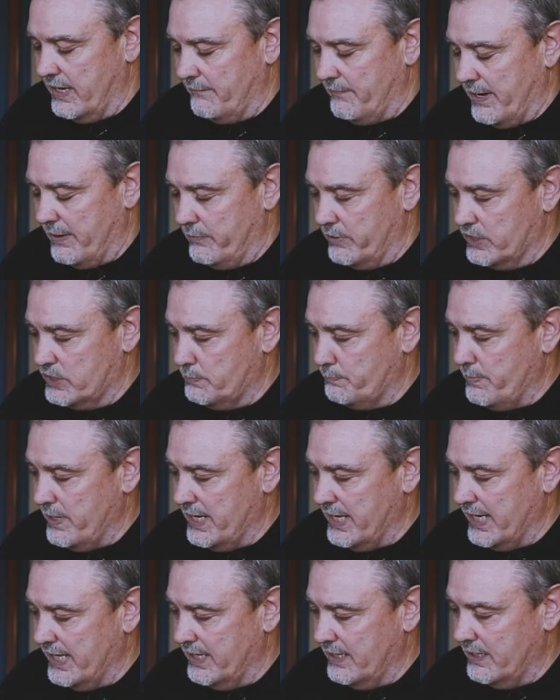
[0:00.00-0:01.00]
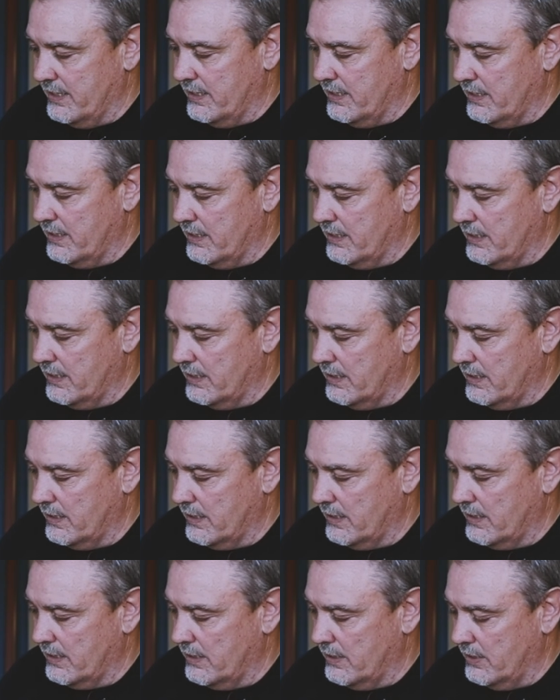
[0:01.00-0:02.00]
if I were to spin it,
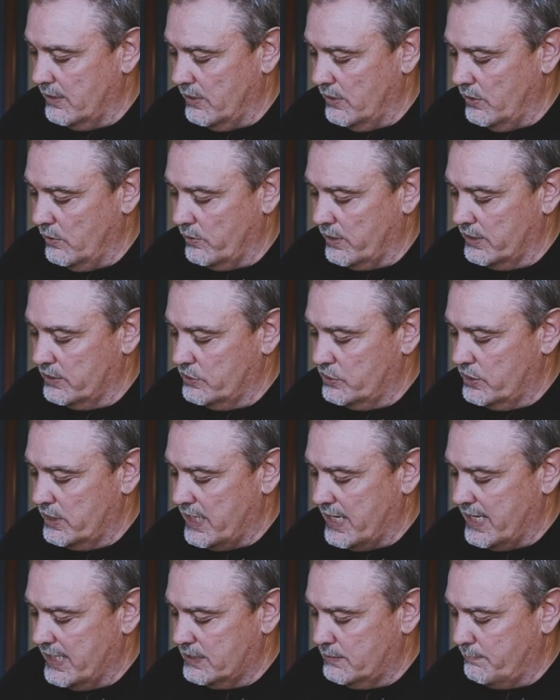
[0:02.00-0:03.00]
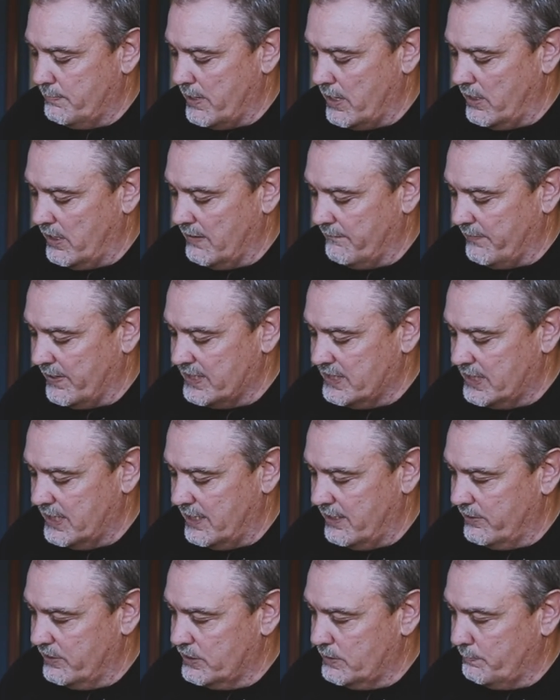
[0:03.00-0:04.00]
you can just barely, if I sit
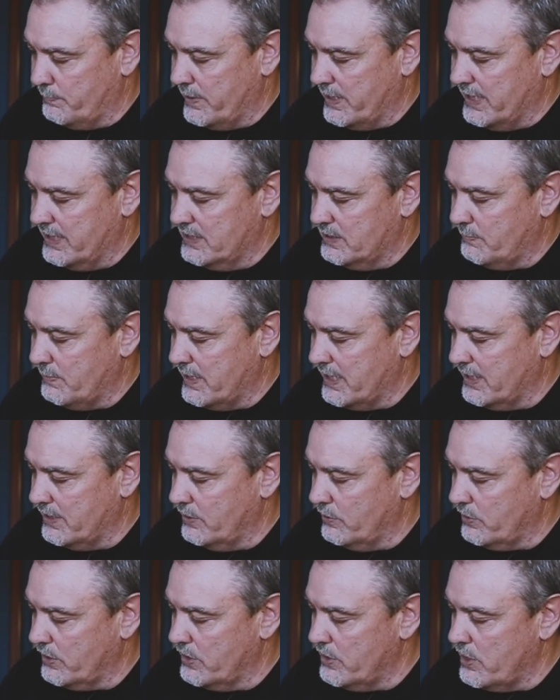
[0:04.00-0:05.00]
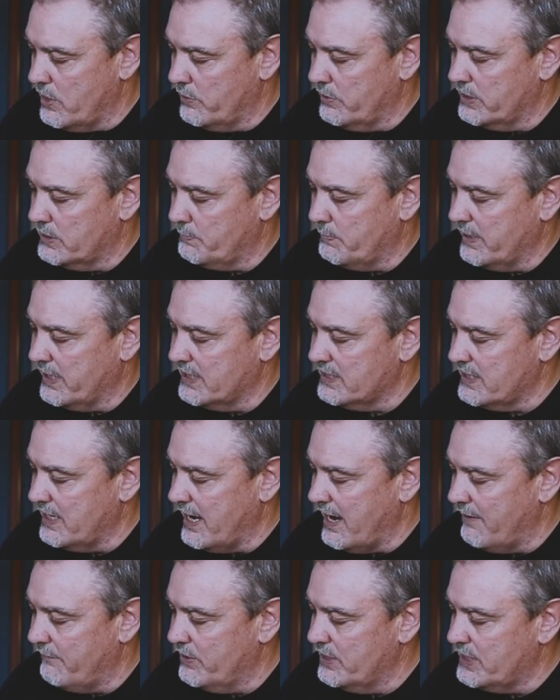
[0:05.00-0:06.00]
here and spin it, you can notice, because
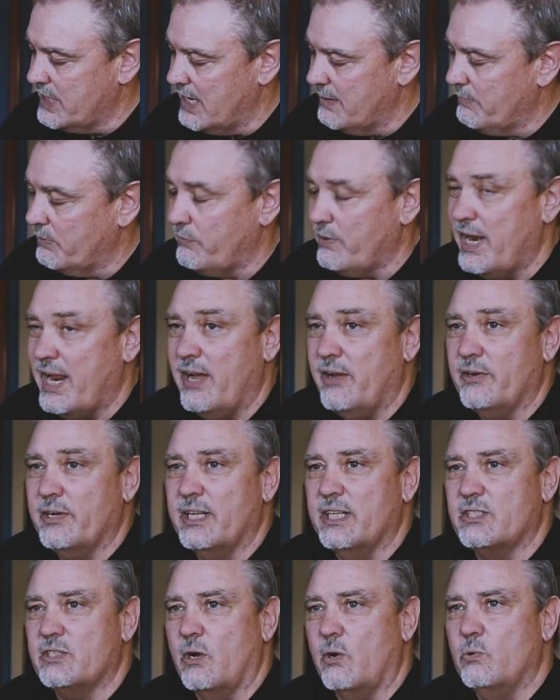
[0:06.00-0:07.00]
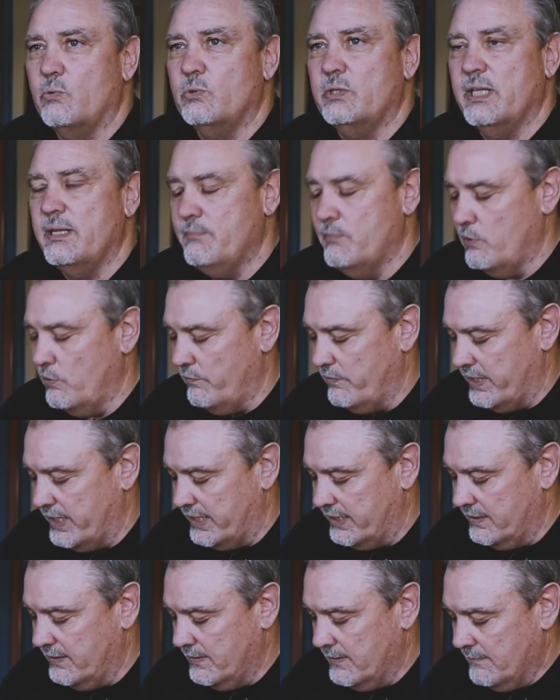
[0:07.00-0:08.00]
every time around, it's only
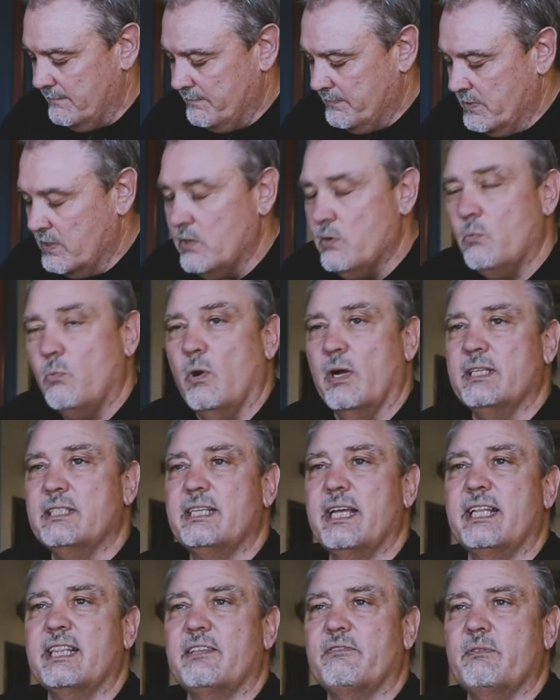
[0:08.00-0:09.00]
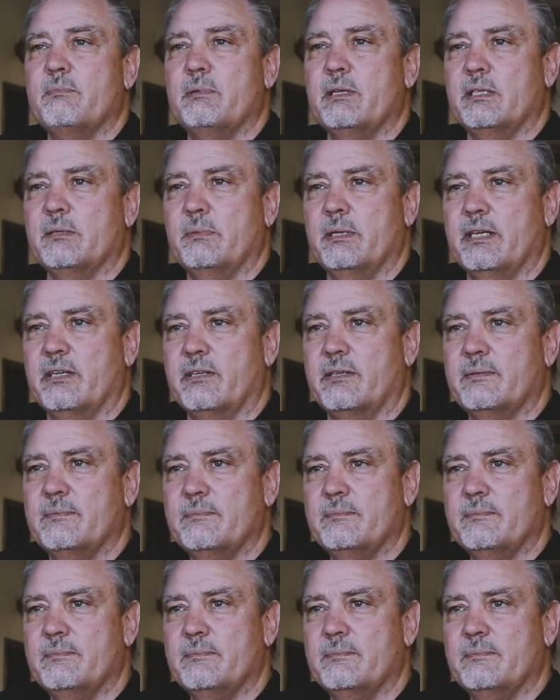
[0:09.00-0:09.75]
moving 1/10 of a millimeter.